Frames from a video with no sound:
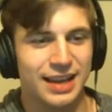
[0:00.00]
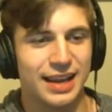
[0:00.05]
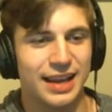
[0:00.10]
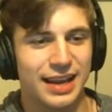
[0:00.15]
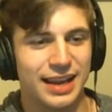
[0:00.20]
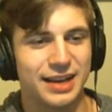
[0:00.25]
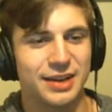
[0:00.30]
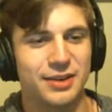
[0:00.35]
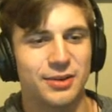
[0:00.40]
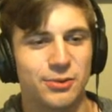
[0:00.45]

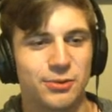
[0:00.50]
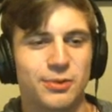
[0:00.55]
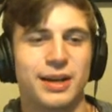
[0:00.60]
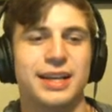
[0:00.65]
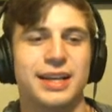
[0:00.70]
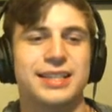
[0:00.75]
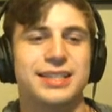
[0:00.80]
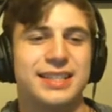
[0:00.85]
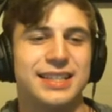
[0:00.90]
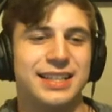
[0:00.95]
in
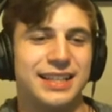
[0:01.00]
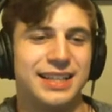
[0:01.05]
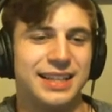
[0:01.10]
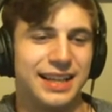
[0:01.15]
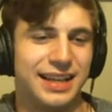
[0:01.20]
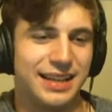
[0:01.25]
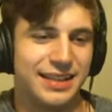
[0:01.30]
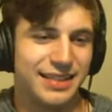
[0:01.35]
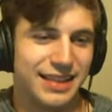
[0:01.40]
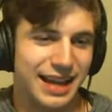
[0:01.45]
rank D,
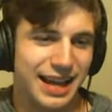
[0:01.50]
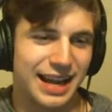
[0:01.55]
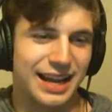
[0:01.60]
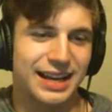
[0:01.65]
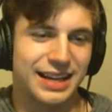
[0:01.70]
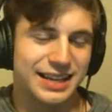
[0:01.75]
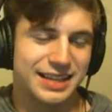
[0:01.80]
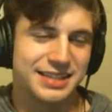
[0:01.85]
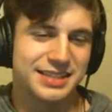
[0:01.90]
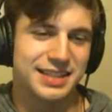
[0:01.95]
and
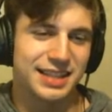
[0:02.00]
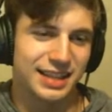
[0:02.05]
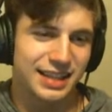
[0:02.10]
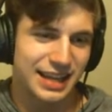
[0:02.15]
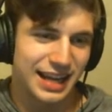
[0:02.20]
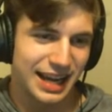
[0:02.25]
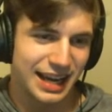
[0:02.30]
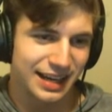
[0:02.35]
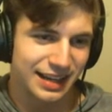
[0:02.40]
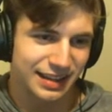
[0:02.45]
that is the
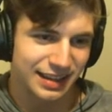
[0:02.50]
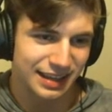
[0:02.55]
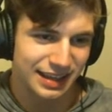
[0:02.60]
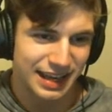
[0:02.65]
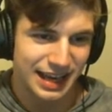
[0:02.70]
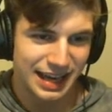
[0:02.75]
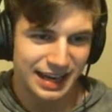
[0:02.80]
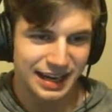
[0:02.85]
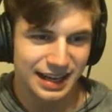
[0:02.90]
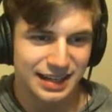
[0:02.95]
cannon. The
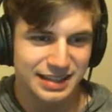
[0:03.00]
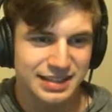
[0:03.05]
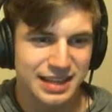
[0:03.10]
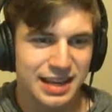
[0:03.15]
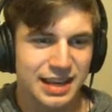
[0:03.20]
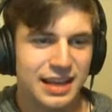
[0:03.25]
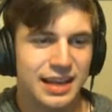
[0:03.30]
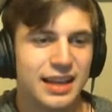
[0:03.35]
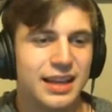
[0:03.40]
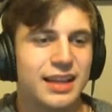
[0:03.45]
cannon is
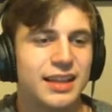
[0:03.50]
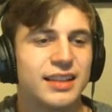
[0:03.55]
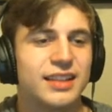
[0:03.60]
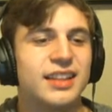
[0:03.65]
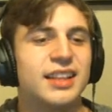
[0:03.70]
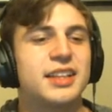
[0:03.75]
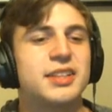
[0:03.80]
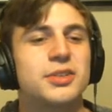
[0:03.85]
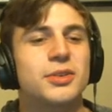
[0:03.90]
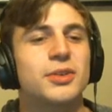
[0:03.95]

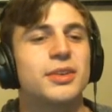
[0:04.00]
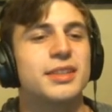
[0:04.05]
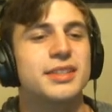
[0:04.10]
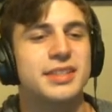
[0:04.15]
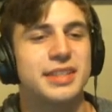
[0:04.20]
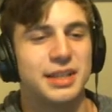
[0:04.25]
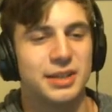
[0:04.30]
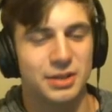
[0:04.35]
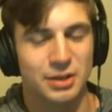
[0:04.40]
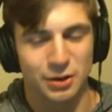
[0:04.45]
literal
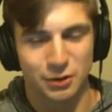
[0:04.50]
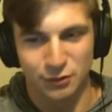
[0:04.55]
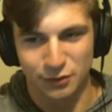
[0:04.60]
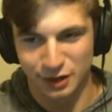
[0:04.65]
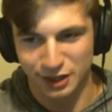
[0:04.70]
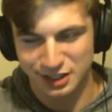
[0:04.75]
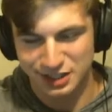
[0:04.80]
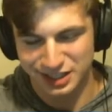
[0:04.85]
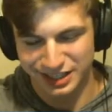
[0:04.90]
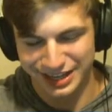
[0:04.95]
zero
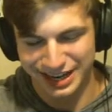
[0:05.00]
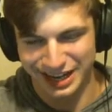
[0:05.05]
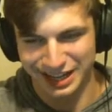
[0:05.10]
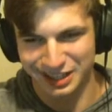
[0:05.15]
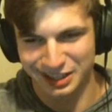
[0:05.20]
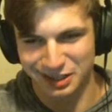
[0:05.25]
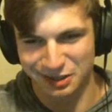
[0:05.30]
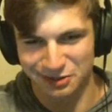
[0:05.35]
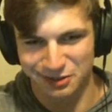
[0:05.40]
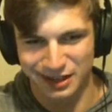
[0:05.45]

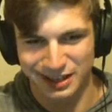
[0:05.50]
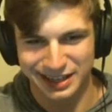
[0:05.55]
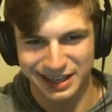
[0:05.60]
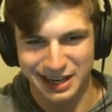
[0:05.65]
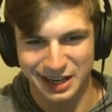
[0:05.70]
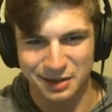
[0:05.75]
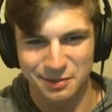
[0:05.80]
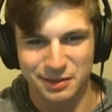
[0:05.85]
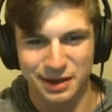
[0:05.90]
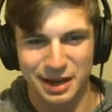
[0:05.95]
functionality right
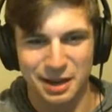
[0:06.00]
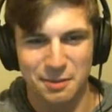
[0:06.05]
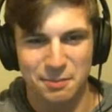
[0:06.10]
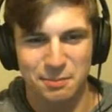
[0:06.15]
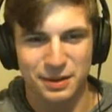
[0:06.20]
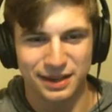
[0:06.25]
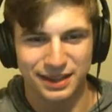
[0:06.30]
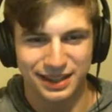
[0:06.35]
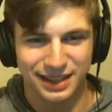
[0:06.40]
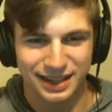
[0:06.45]
now, in my
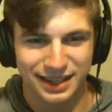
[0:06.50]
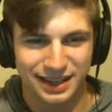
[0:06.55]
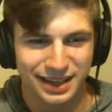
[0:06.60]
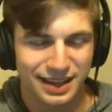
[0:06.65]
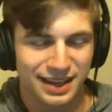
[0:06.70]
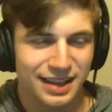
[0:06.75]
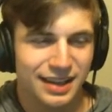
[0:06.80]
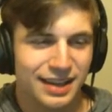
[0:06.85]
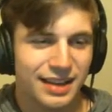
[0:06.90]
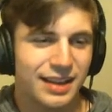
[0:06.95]
opinion.
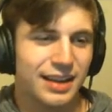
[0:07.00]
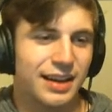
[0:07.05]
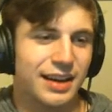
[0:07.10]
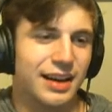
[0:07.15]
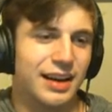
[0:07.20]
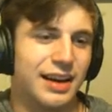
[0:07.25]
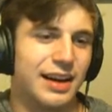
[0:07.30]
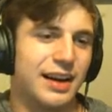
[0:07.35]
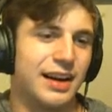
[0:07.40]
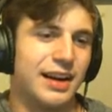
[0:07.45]

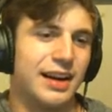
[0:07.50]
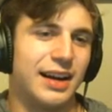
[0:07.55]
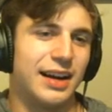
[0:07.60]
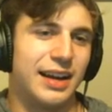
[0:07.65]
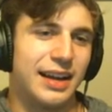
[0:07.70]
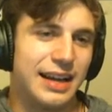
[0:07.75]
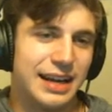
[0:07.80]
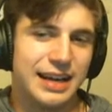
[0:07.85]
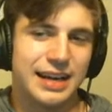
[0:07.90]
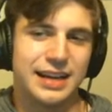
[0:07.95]

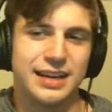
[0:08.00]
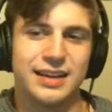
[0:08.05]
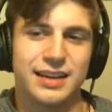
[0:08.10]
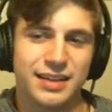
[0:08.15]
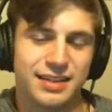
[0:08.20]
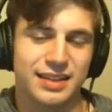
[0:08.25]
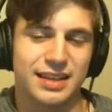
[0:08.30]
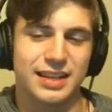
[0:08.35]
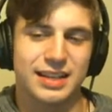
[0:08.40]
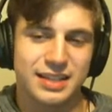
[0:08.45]

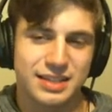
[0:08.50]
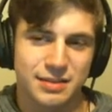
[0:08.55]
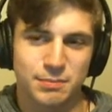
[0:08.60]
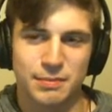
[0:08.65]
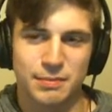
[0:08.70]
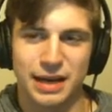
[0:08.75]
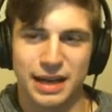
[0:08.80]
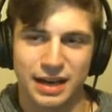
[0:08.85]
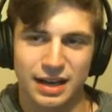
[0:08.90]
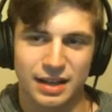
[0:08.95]
In this
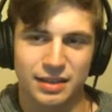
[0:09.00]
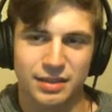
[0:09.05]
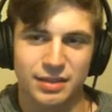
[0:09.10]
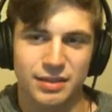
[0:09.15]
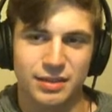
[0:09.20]
meta,